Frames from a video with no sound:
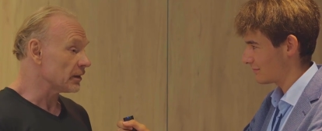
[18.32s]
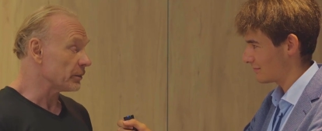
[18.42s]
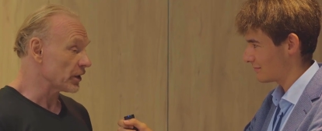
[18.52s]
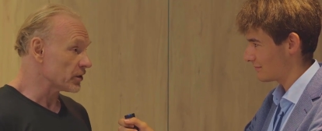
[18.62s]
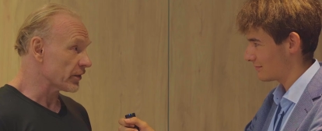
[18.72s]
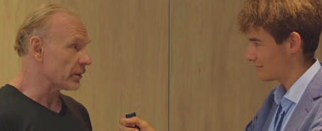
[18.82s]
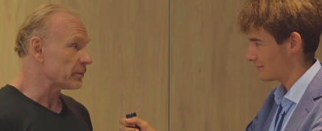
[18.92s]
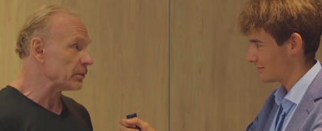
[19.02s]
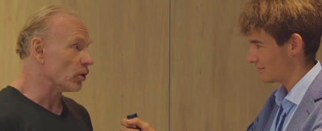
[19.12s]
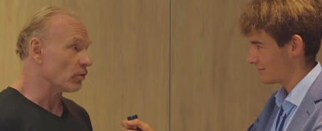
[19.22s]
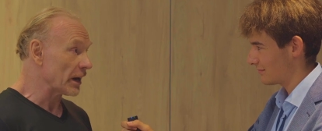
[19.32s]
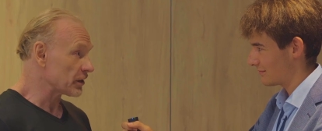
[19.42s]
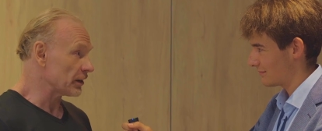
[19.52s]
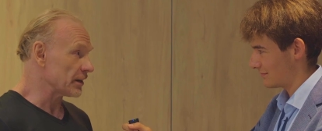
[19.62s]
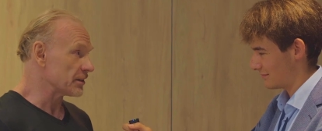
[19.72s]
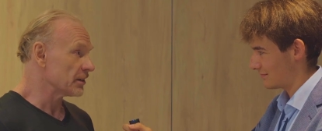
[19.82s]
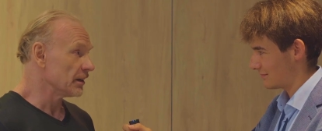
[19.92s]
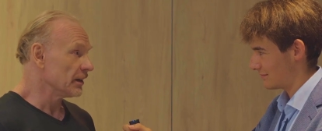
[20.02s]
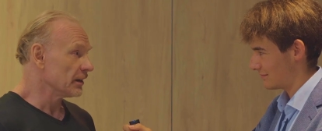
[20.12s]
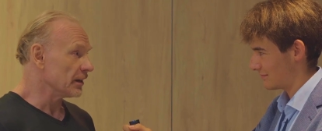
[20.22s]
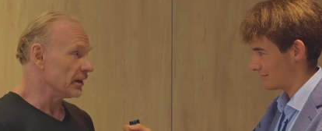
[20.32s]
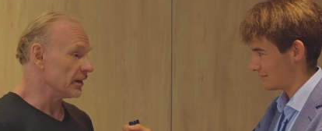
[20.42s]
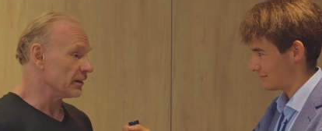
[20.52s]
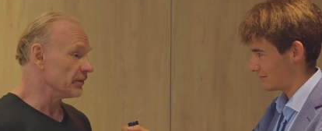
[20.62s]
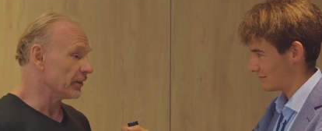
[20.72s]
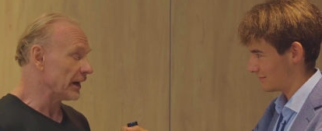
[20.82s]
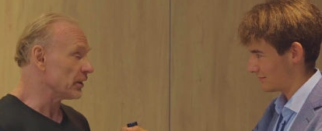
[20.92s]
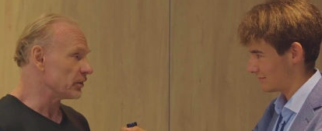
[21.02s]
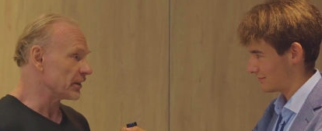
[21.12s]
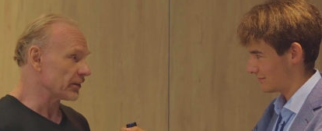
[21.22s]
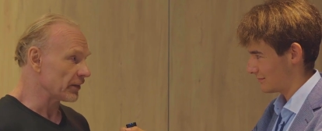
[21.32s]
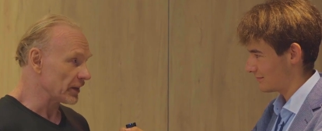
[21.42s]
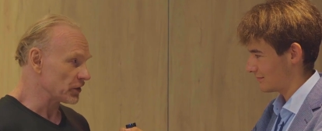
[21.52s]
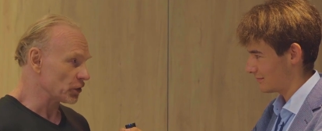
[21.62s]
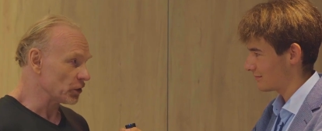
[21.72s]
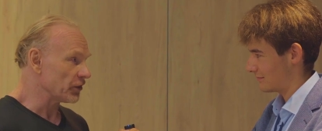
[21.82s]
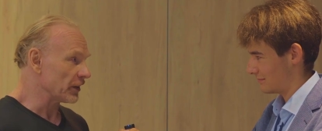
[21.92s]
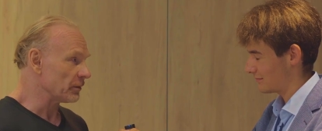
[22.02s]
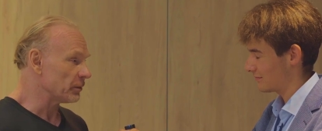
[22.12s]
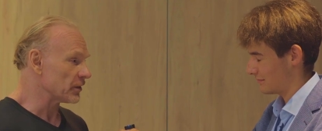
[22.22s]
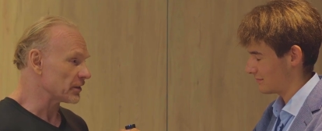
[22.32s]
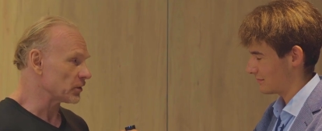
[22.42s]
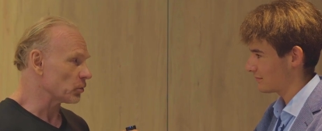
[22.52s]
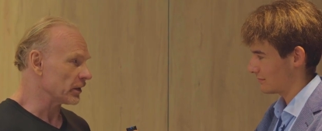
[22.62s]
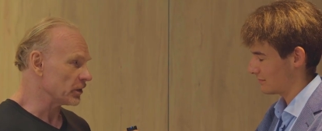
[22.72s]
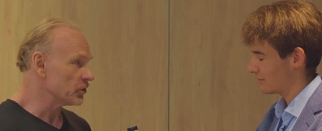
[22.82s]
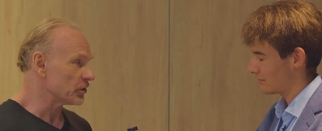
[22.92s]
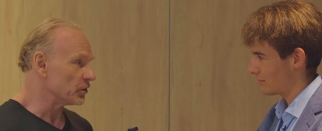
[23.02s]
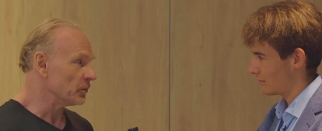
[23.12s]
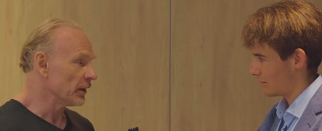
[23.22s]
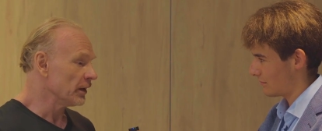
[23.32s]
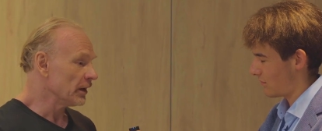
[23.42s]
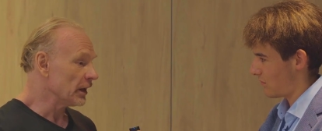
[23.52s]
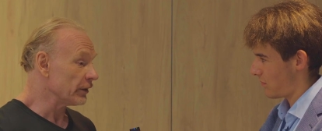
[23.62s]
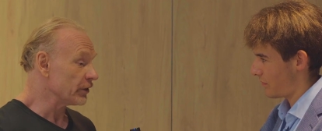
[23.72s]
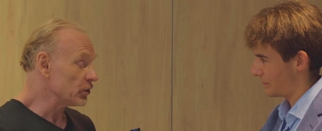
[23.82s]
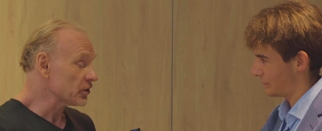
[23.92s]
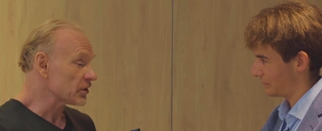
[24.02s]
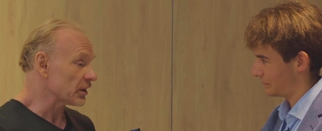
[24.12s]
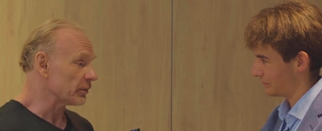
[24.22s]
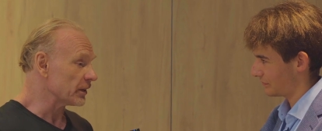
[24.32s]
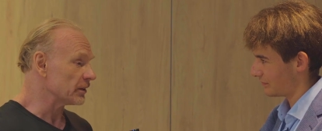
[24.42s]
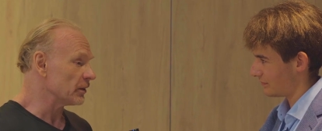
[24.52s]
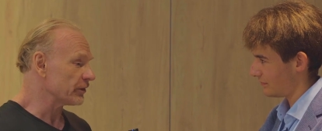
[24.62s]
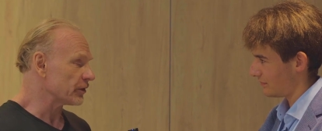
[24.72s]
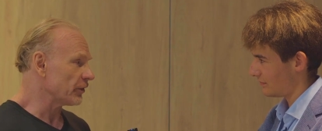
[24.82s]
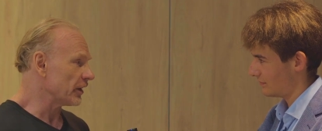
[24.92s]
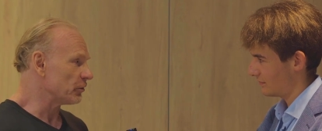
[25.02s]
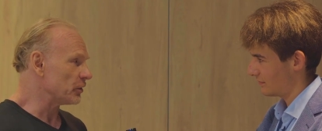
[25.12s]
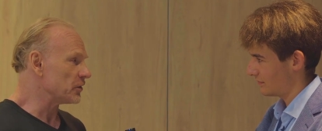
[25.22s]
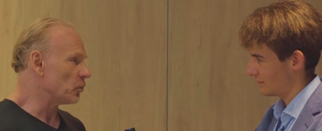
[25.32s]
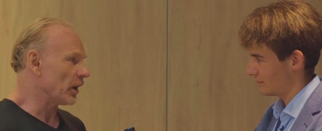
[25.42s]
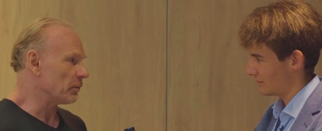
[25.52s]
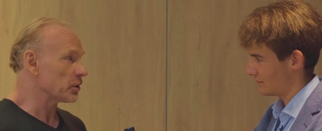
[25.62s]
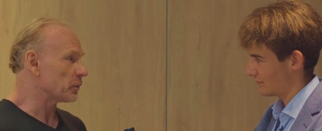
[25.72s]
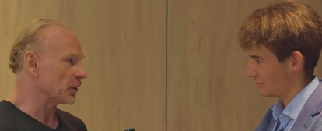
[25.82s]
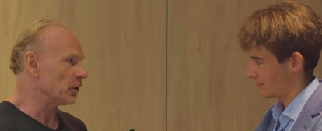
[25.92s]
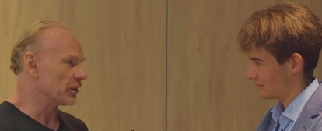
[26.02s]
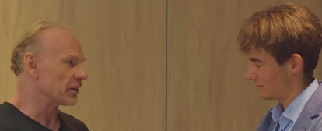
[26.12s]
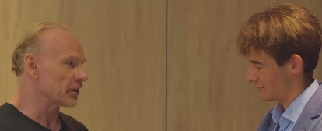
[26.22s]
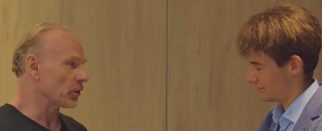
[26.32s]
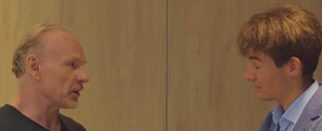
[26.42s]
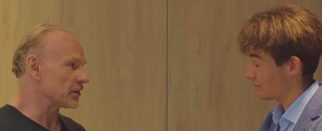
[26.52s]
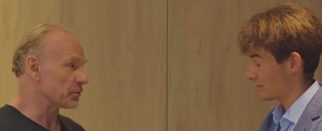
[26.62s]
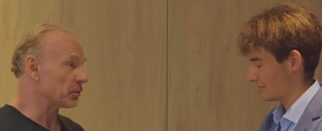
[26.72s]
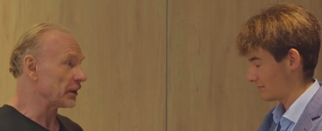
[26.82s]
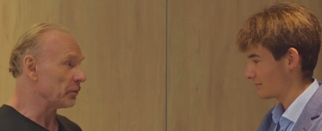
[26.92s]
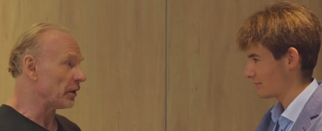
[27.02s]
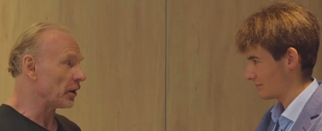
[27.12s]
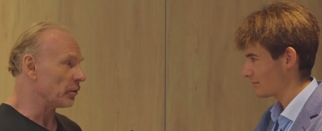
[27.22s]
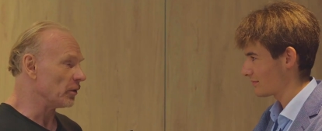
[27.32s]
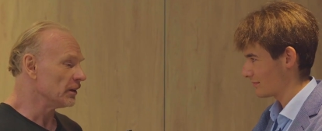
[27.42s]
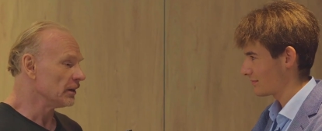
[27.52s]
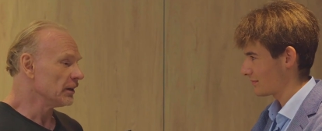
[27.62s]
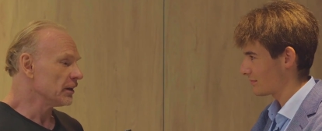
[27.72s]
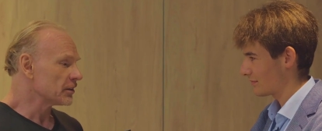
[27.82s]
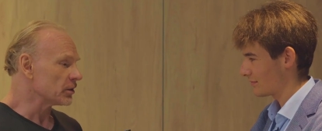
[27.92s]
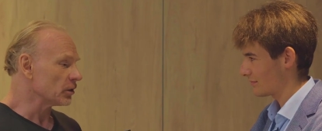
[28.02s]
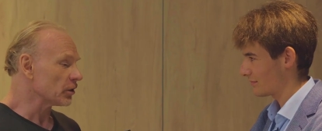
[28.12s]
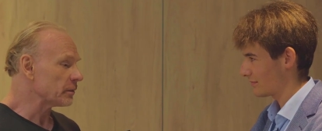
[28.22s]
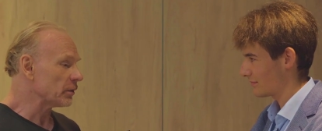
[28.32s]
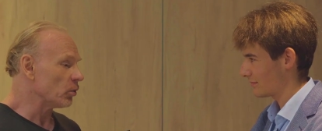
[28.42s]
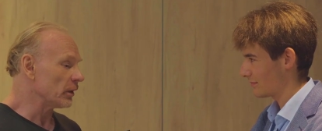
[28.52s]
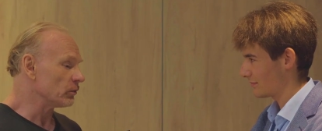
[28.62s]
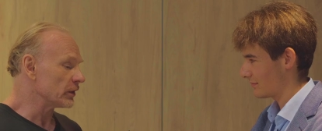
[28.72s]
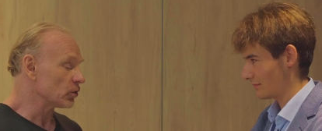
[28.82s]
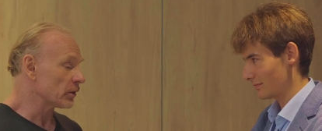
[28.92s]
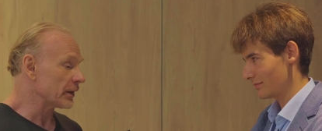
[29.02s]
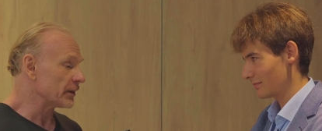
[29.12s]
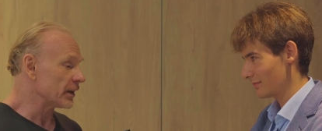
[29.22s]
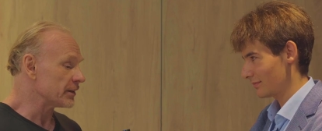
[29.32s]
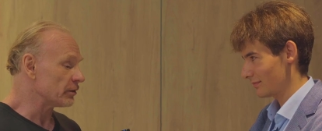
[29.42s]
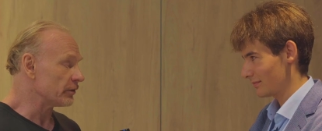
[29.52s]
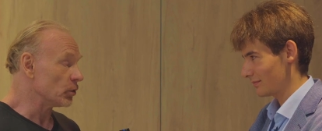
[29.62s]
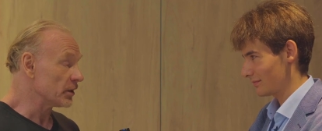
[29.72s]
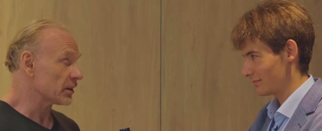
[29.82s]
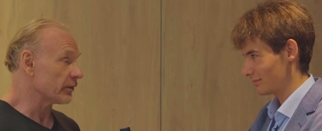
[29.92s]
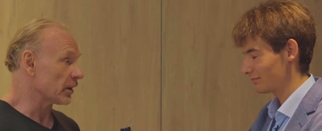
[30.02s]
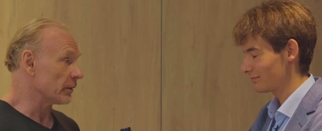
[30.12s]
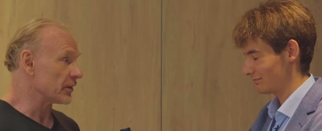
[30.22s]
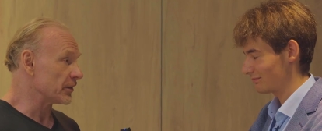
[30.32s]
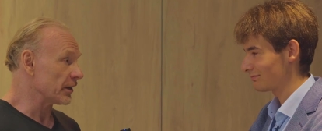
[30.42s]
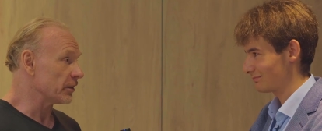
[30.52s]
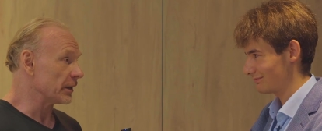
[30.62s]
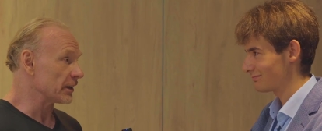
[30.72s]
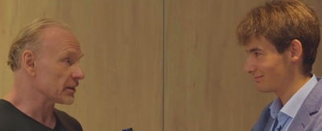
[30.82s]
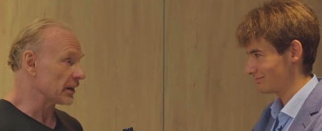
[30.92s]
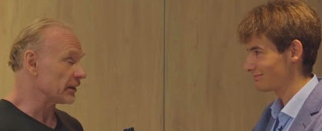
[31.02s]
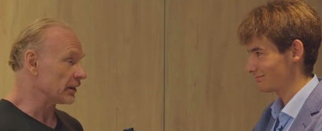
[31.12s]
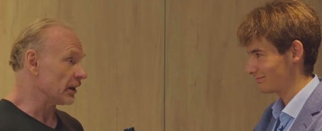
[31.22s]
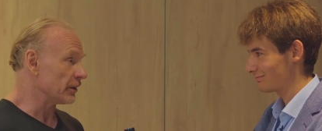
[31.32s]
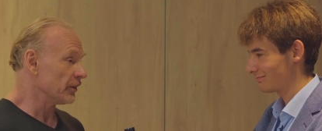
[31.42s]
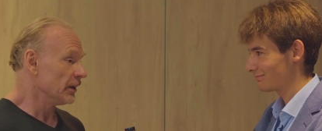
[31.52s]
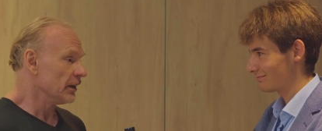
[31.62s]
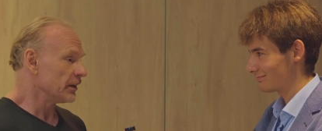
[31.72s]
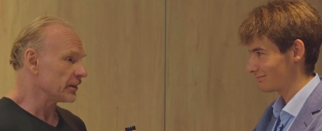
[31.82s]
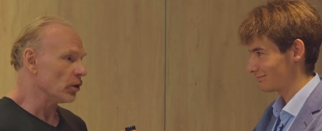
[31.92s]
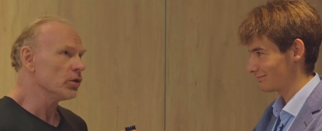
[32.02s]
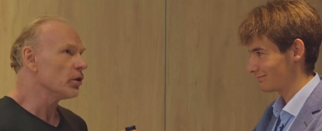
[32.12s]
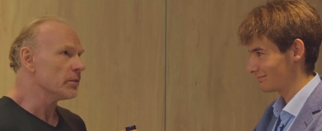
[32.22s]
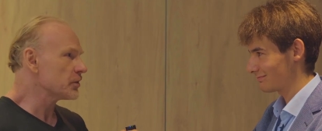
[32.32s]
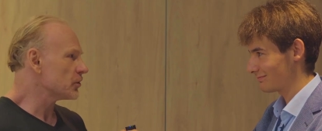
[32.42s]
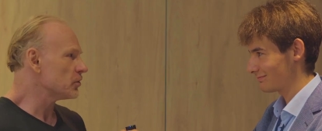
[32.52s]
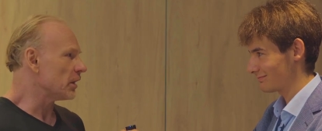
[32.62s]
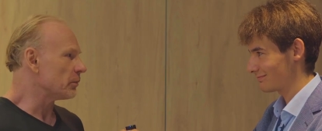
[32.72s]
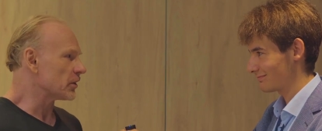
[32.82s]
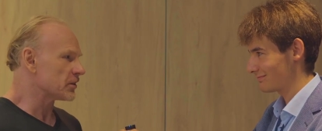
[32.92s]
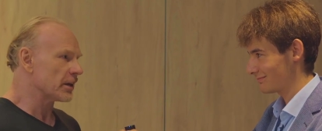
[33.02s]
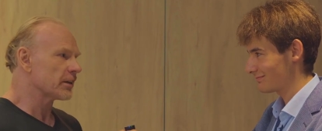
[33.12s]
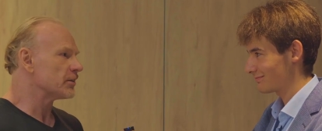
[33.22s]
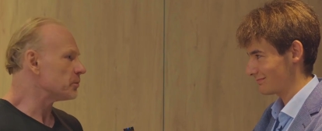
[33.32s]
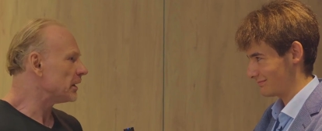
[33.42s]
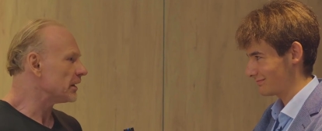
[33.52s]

Speaker 1: and because of that, people will rationalize uh, the value of death, I think, is a good thing because that's what they're used to. And if you're used to something, you have to find a reason why it must be good because otherwise it's pretty unbearable. So a lot of people, when we talk about the idea of doing something about death, about extending life, they say, oh no, you mustn't do that because death gives